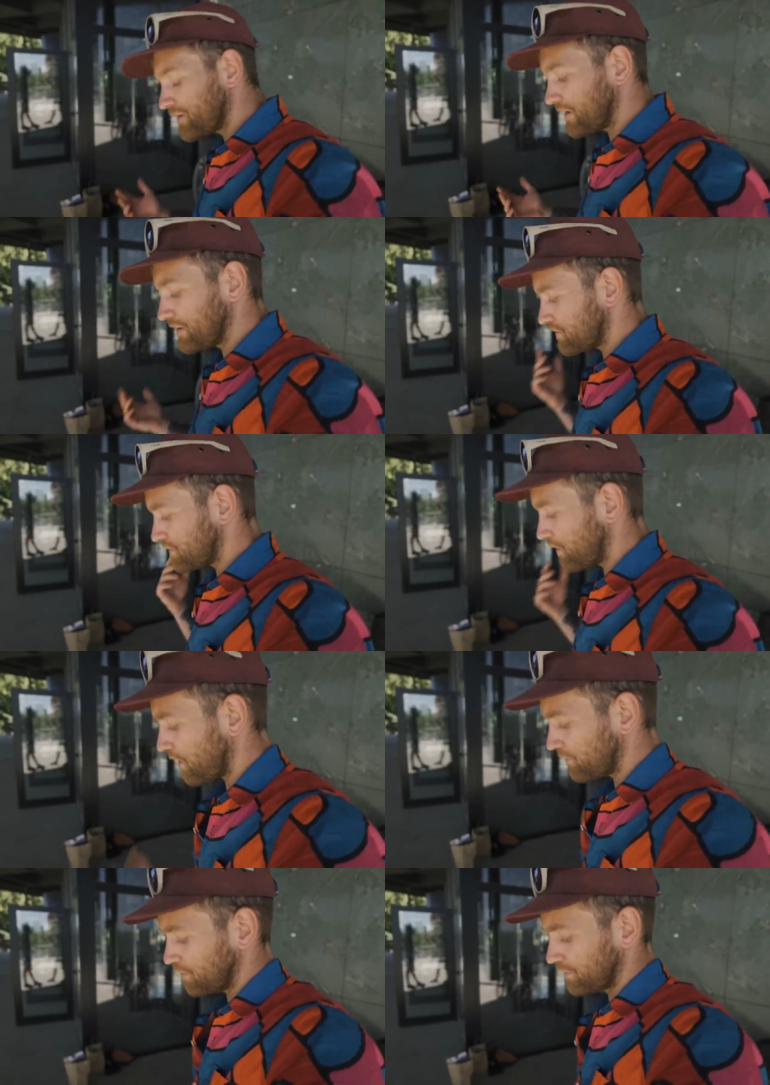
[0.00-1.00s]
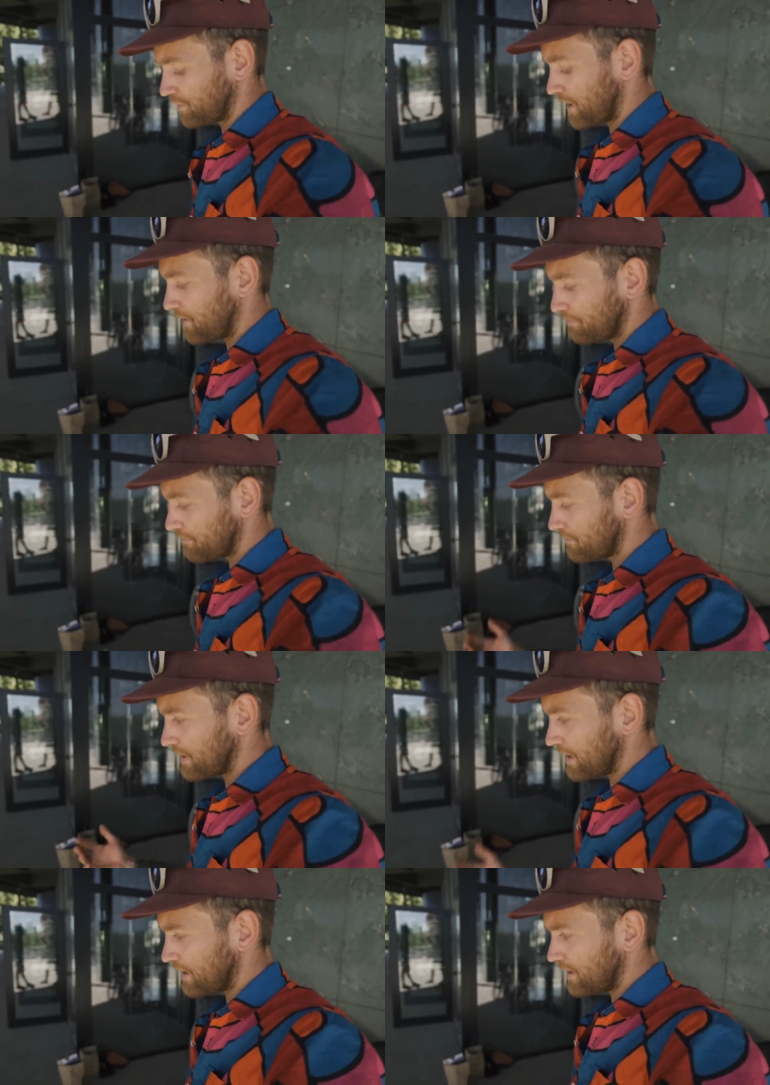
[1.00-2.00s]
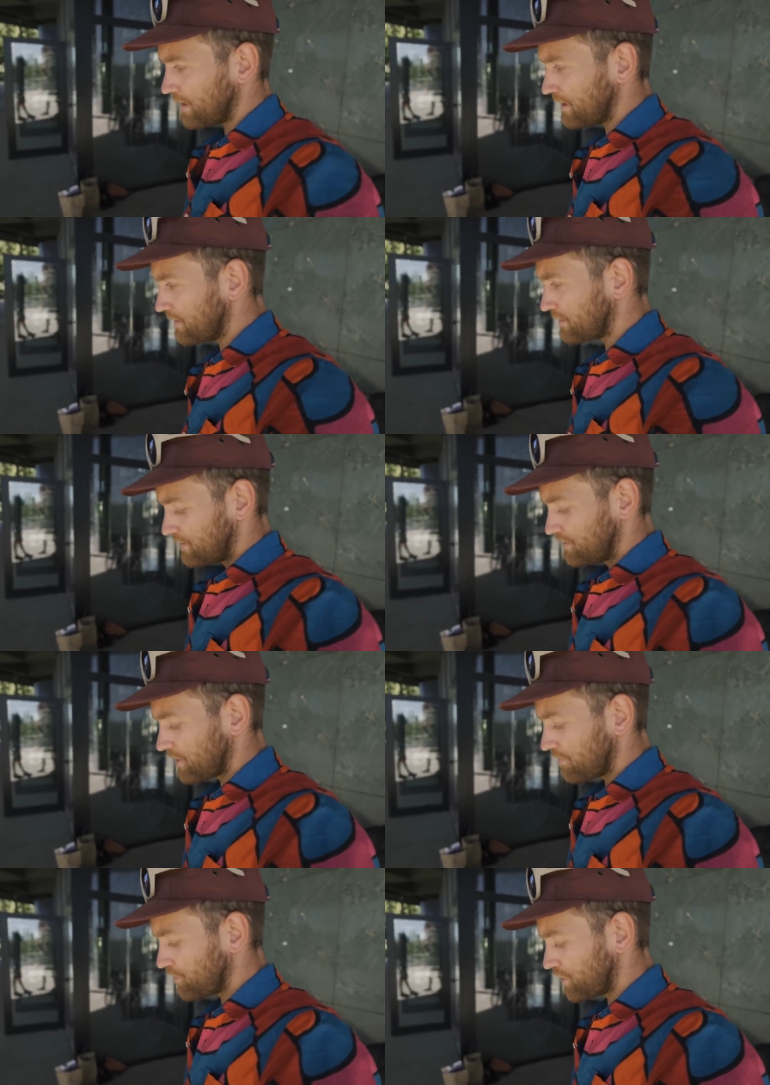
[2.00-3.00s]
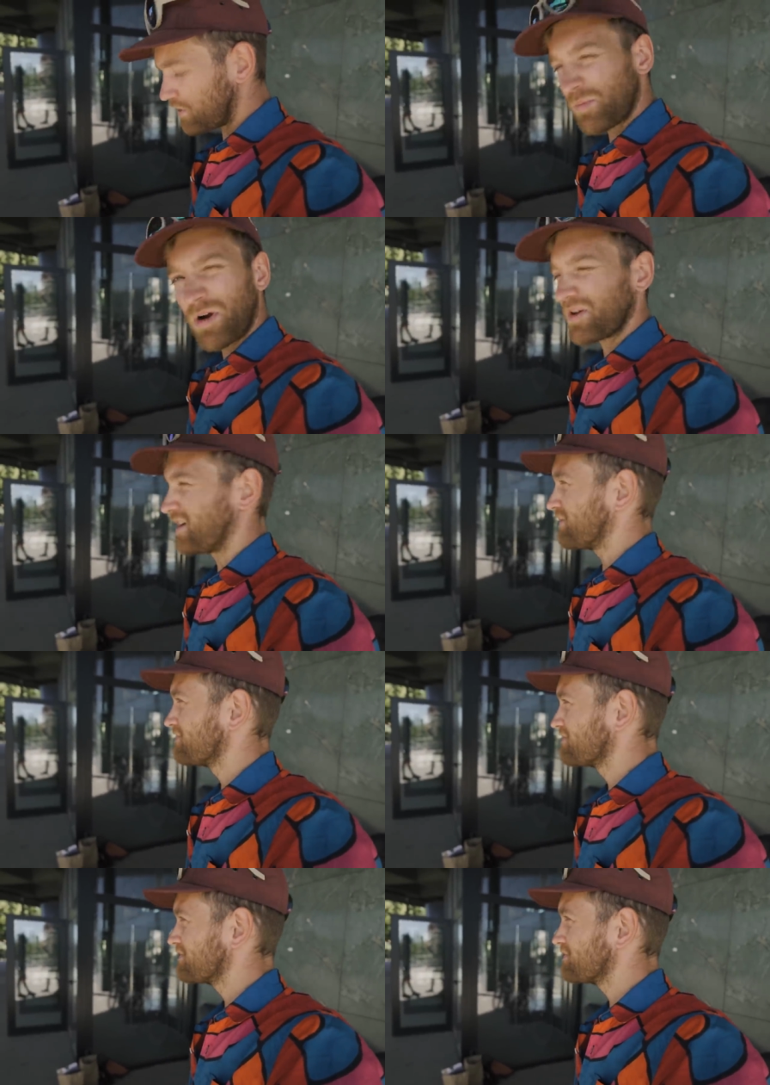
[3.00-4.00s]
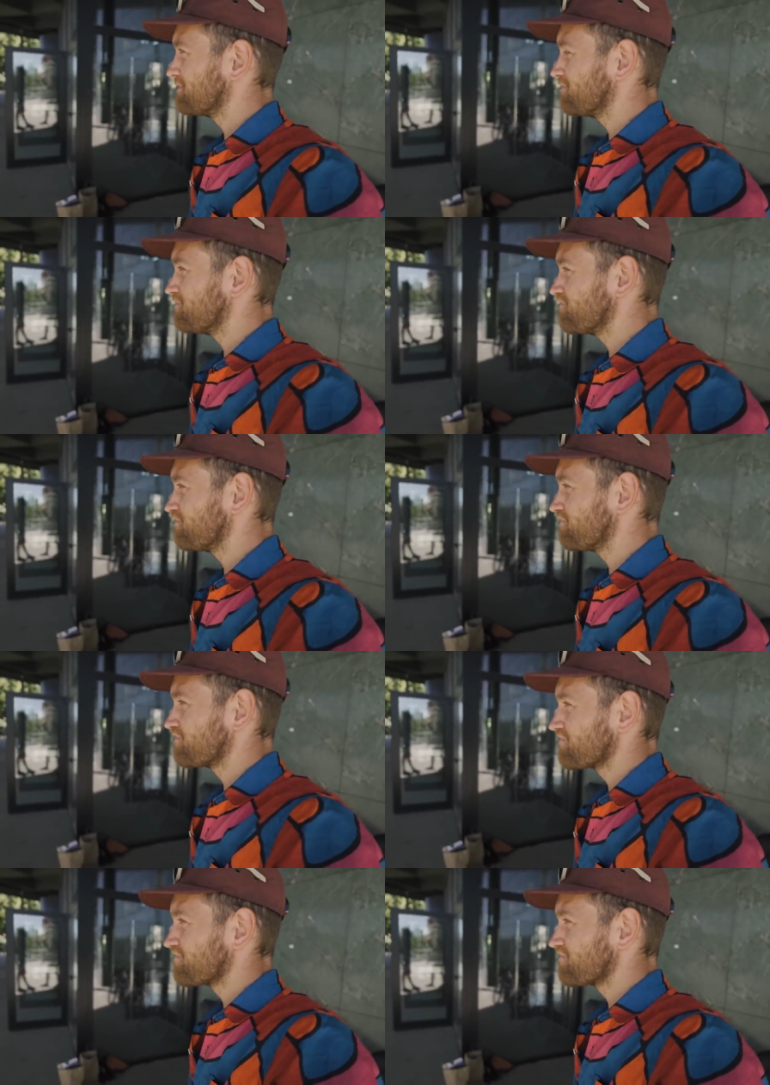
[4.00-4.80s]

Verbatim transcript: they're just so comfortable to wear, and you can put all the power down. Mm.